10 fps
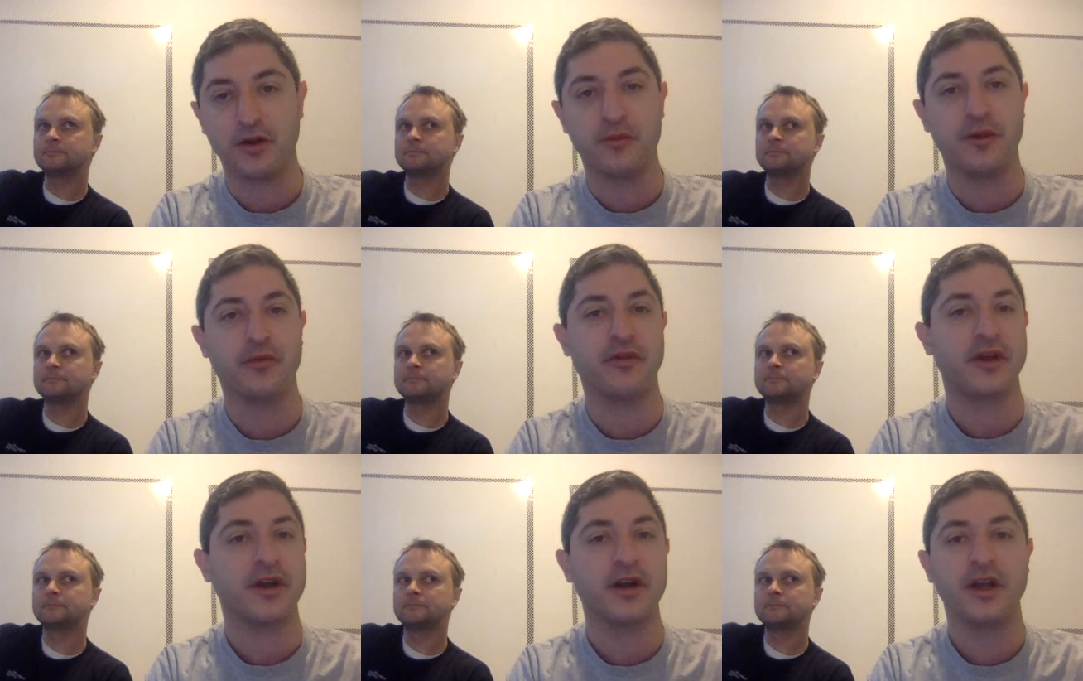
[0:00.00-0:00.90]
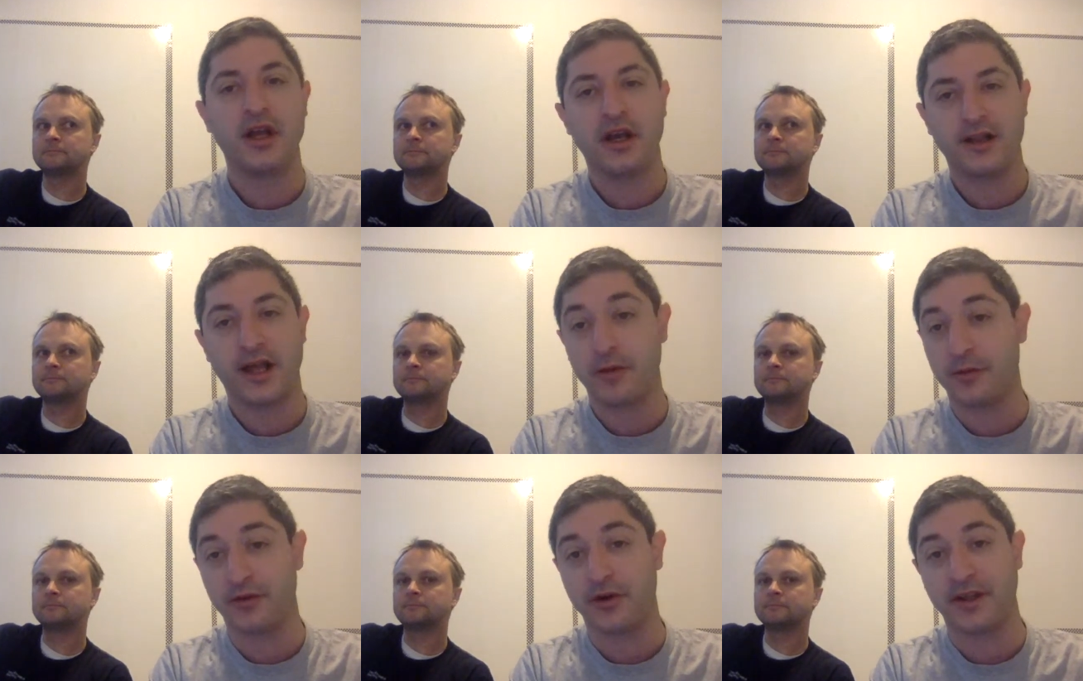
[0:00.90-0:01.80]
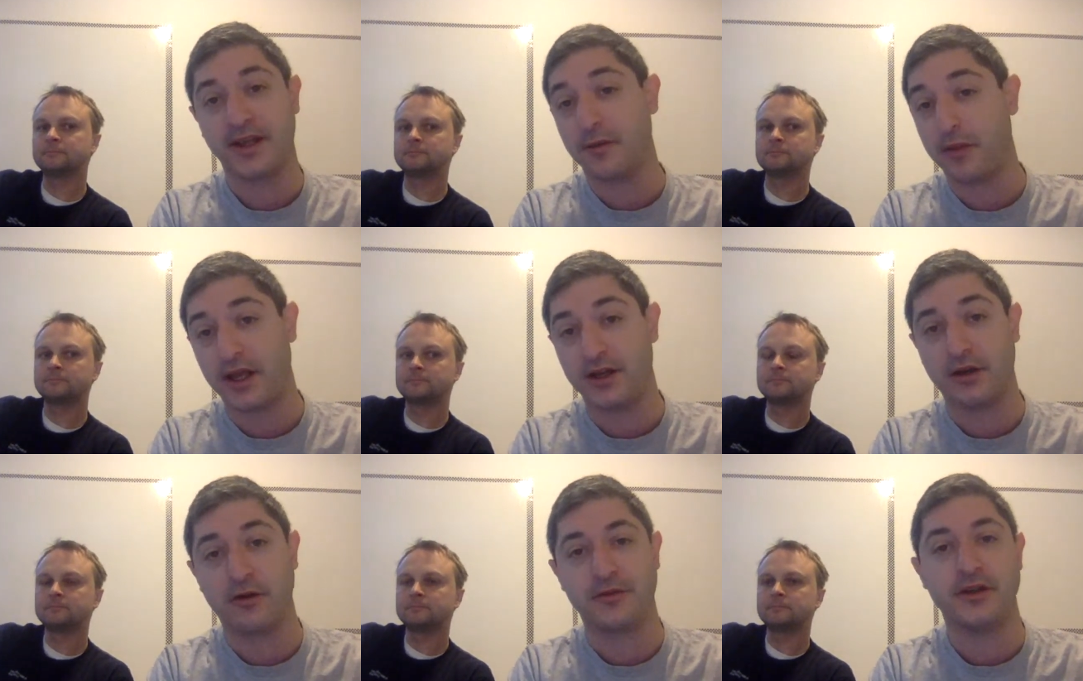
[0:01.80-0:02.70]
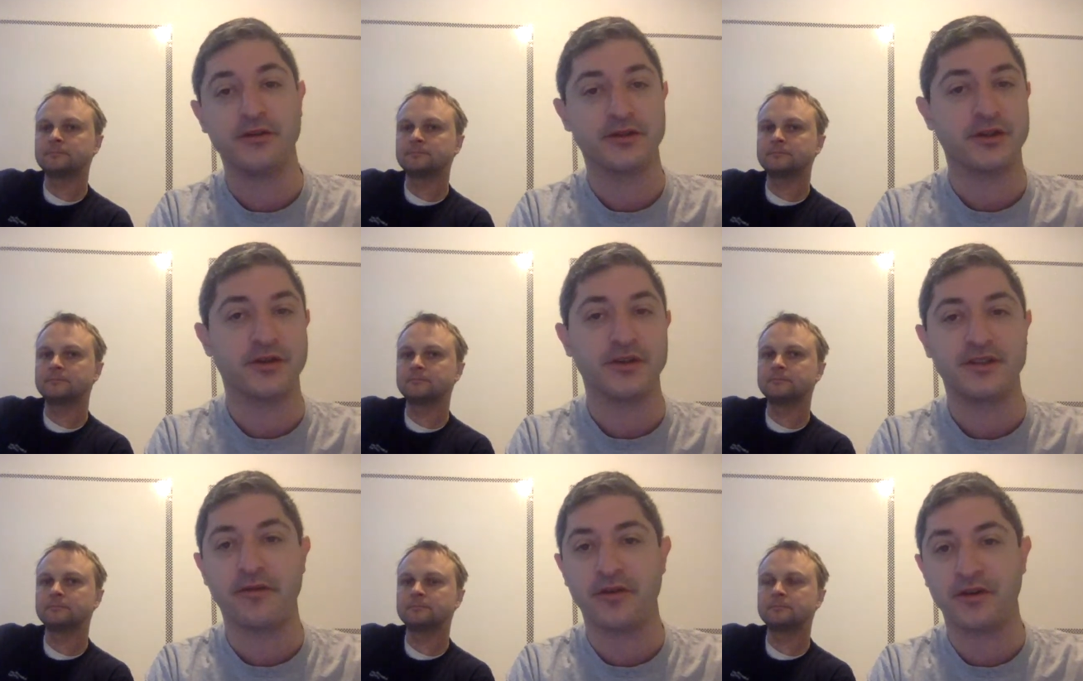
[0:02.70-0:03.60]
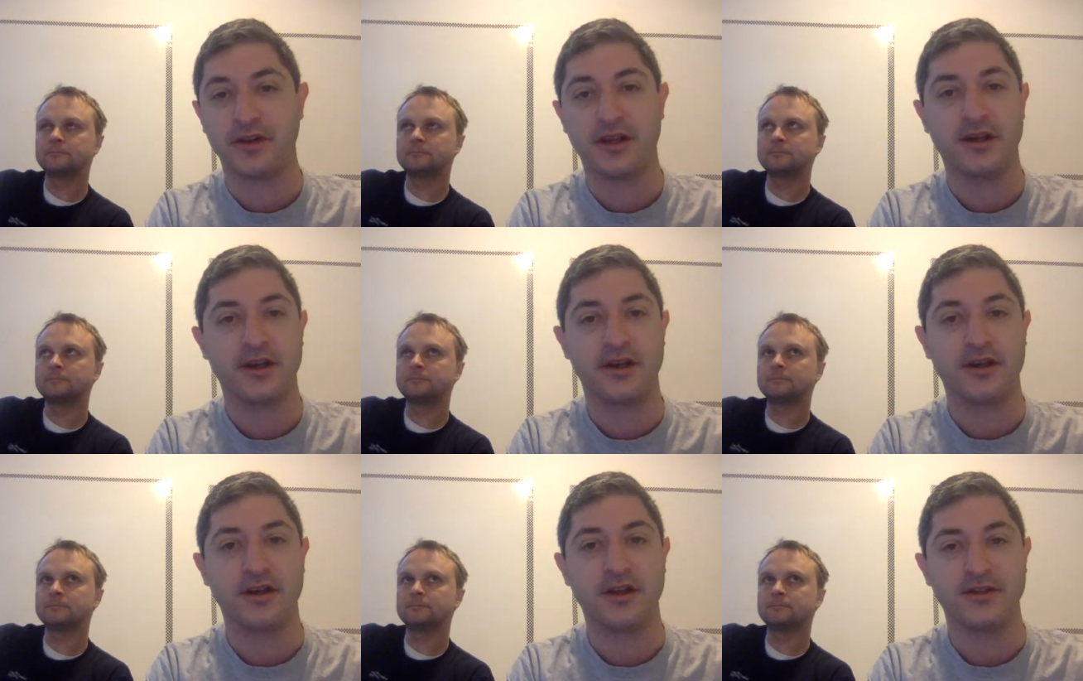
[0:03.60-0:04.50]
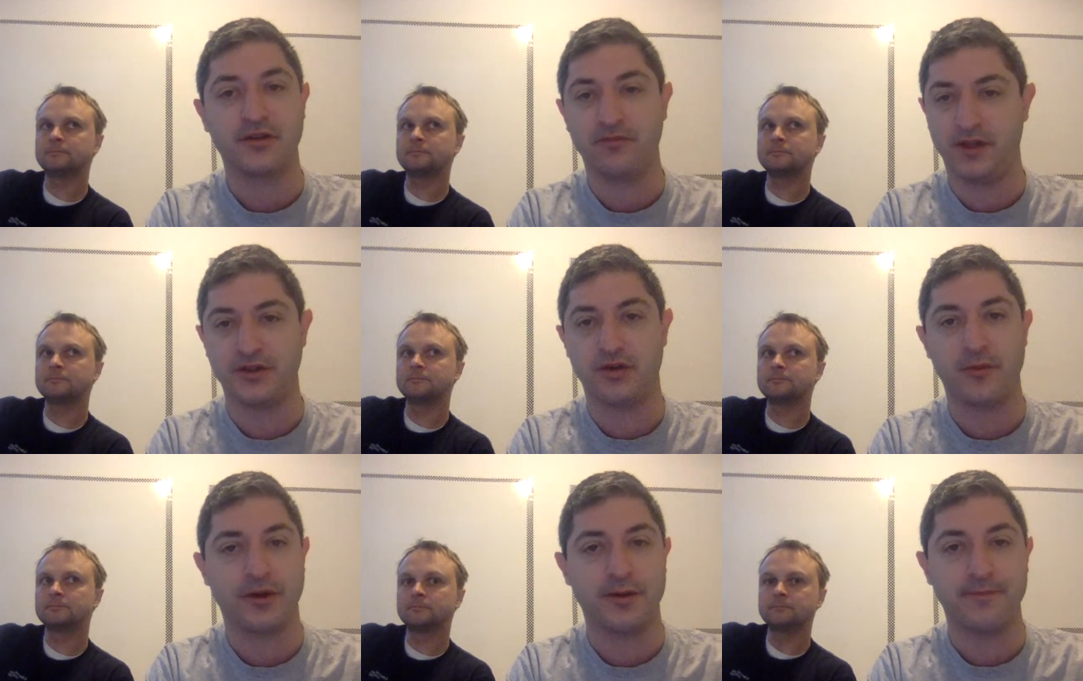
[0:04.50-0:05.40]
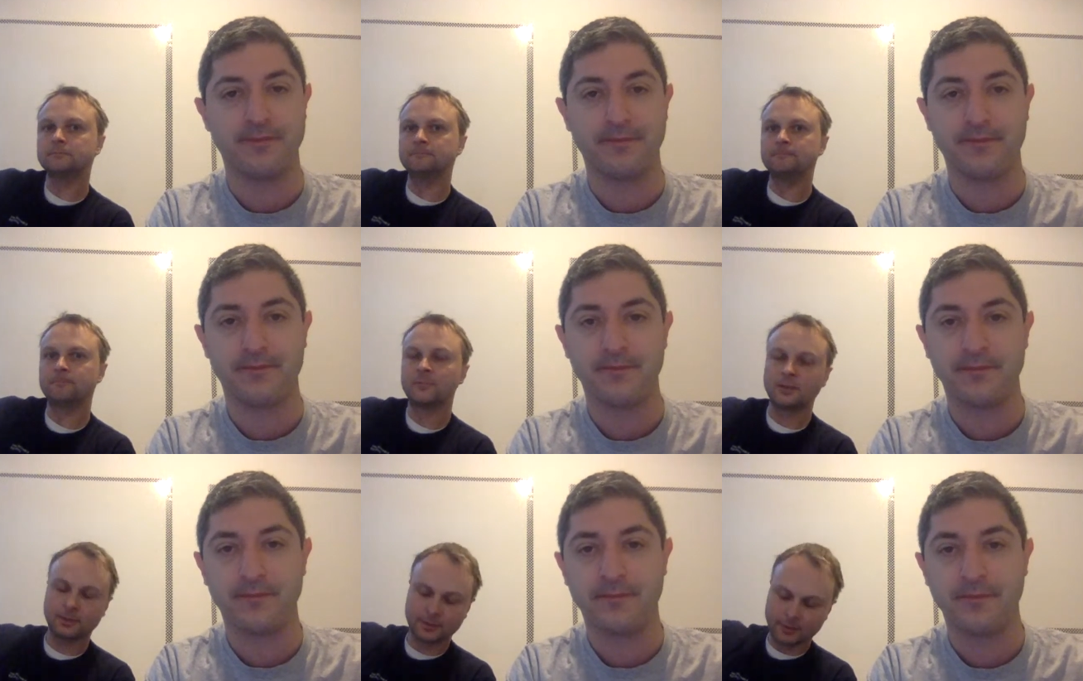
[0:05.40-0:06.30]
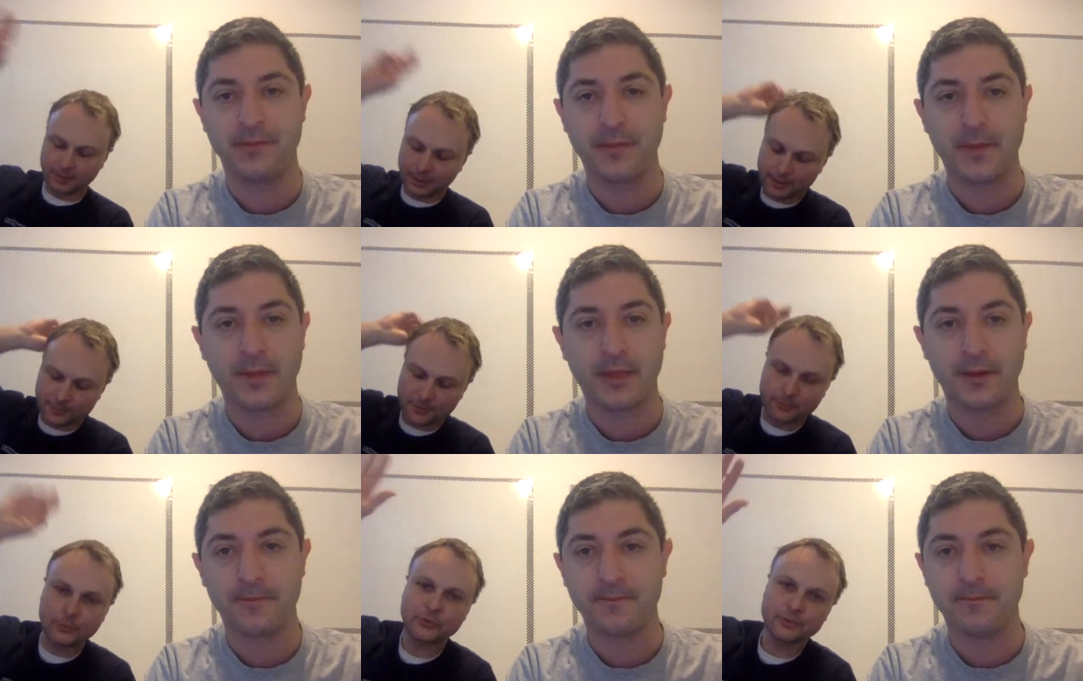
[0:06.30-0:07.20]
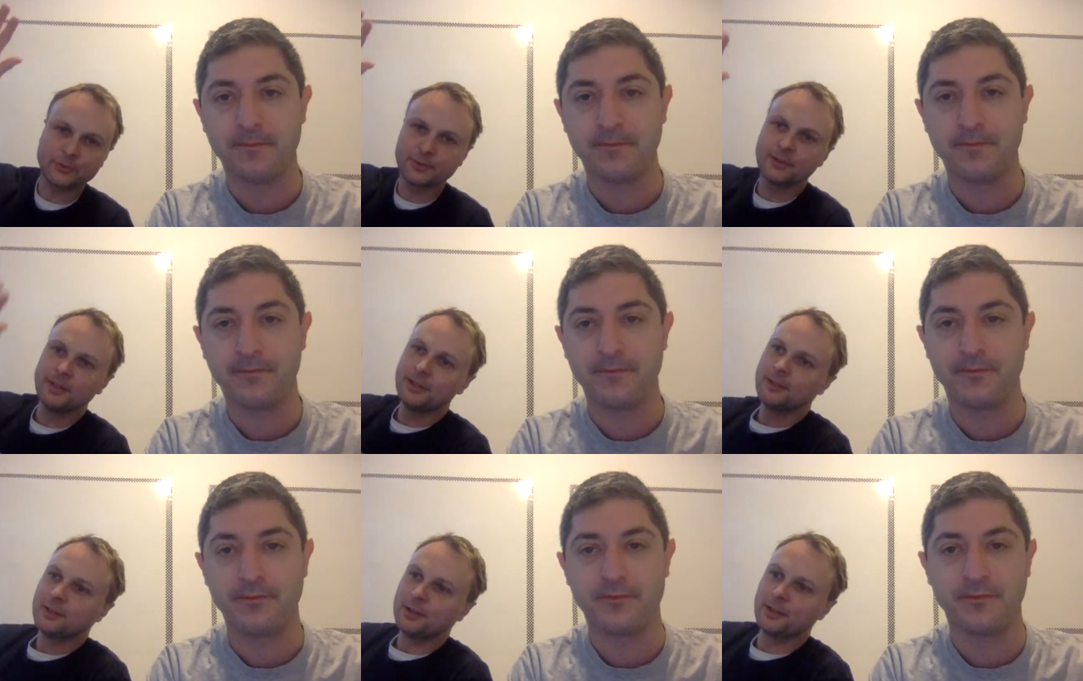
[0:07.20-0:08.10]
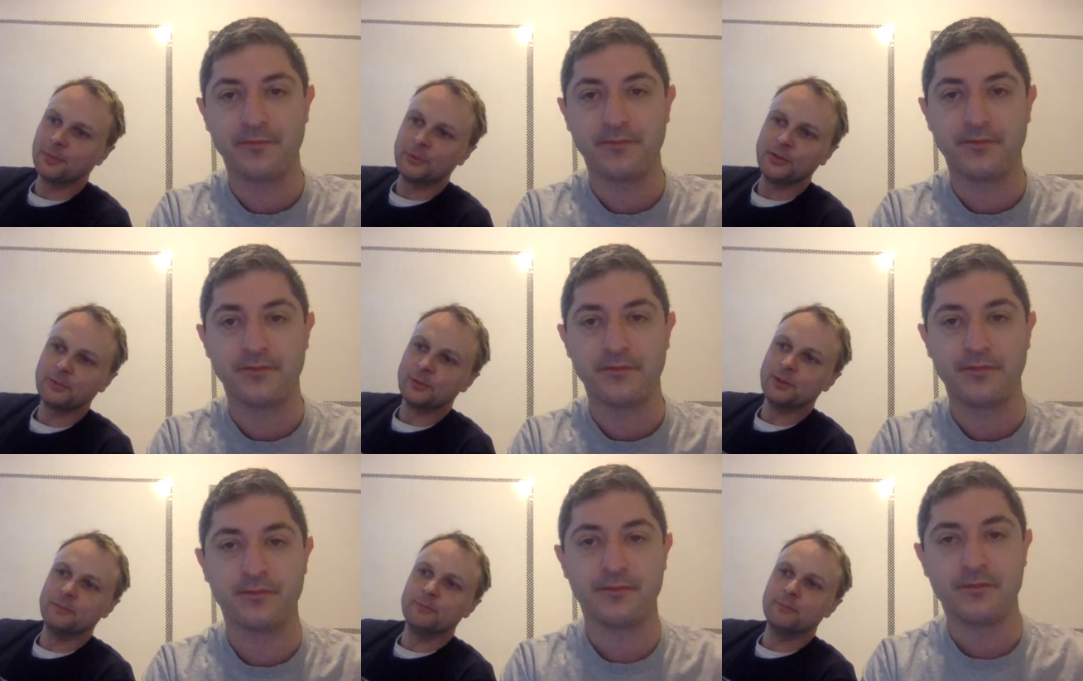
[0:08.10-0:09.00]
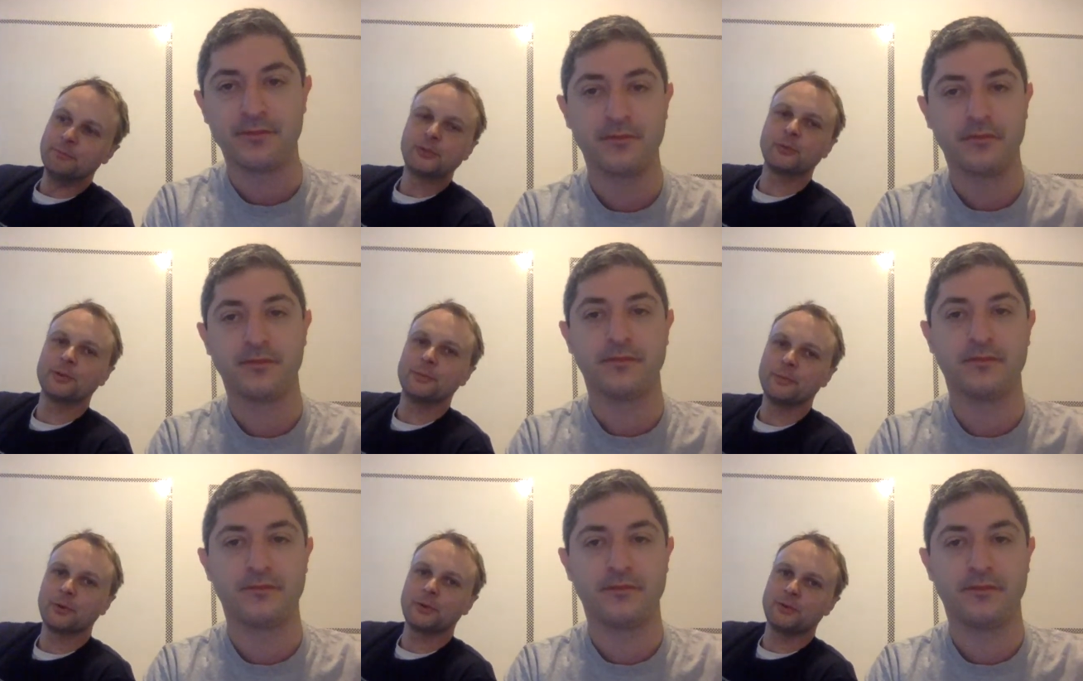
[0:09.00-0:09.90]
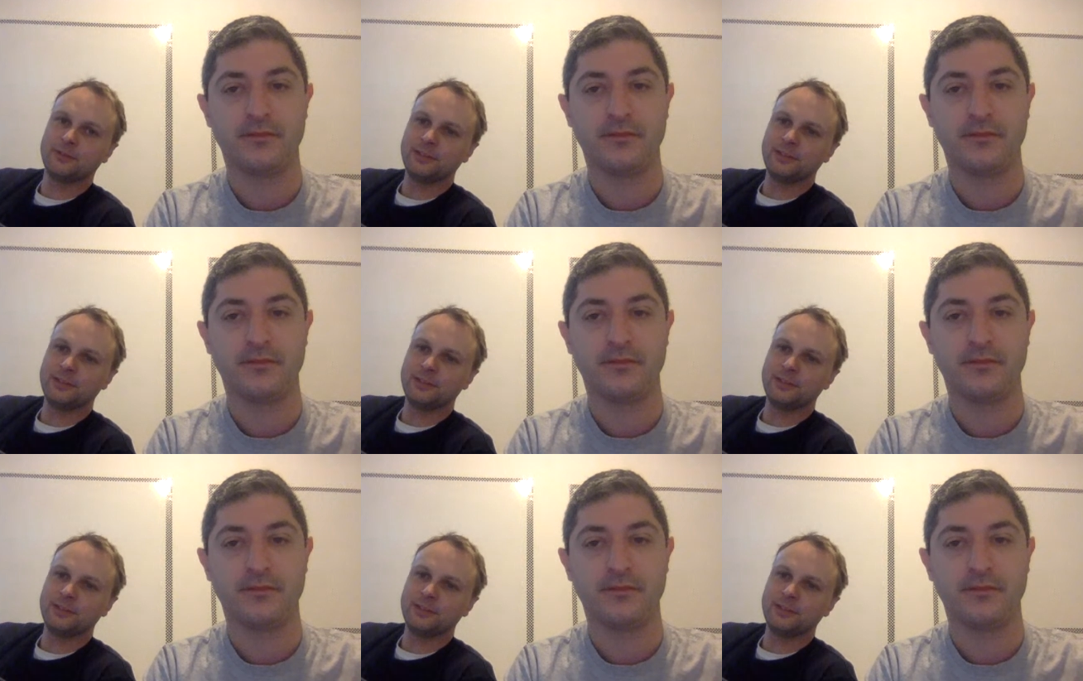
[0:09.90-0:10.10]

Speaker 1: people there, a lot of people that are already getting paid in crypto. So it's definitely uh, it's a it's a great
Speaker 2: market. I am a personal uh, believer in BitTorrent protocol,